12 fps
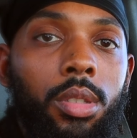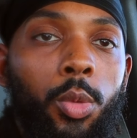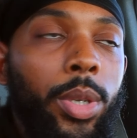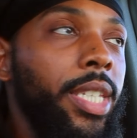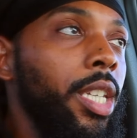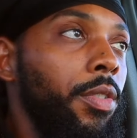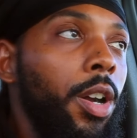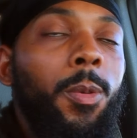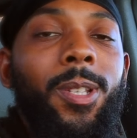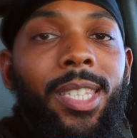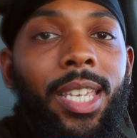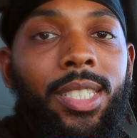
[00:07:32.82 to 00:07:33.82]
We give up
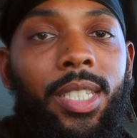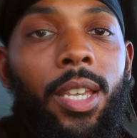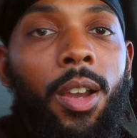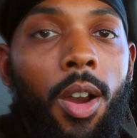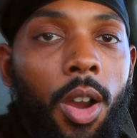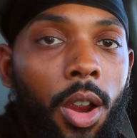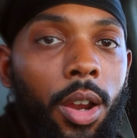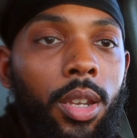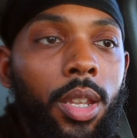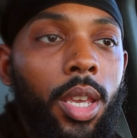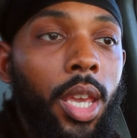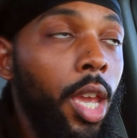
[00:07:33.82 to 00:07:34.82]
when things get hard.
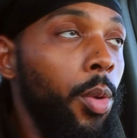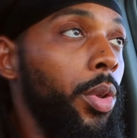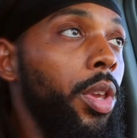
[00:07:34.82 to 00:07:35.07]
And